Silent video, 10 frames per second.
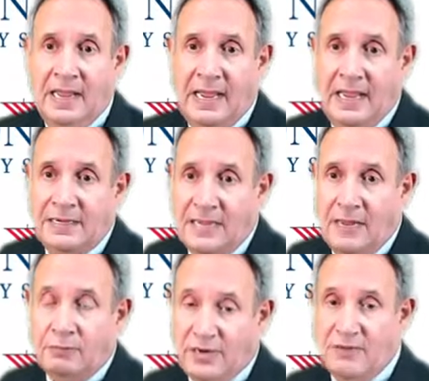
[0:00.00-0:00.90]
And,
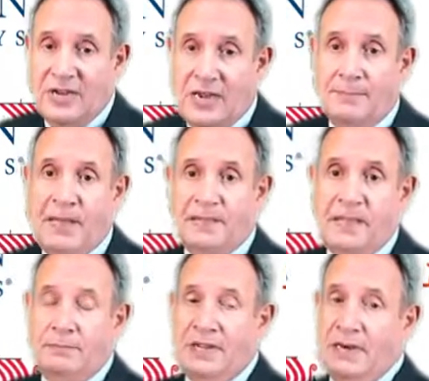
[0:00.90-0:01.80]
we're going to talk about
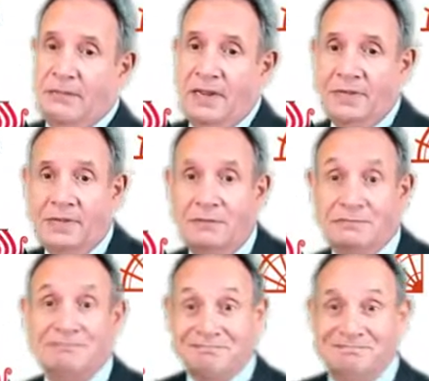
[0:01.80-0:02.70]
them later on too.
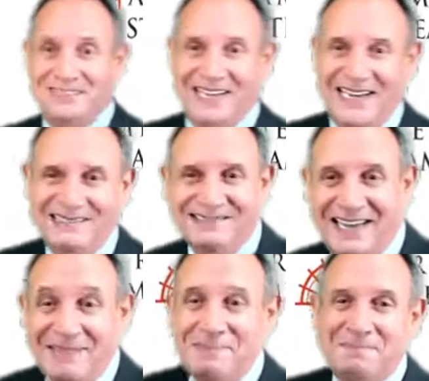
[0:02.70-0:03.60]
Okay. Yeah.